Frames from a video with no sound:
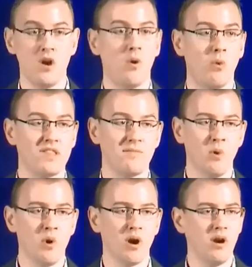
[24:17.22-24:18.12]
What's
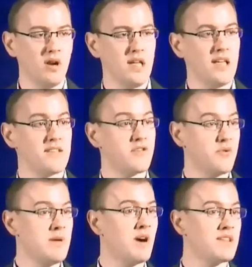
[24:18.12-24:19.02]
more is
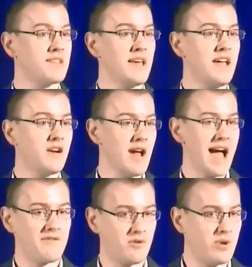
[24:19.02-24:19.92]
3 months later,
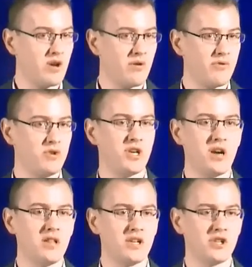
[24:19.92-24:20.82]
after we go through
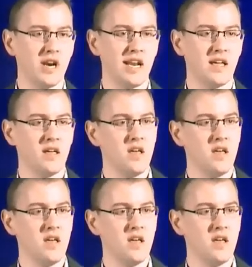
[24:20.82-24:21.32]
juggling training,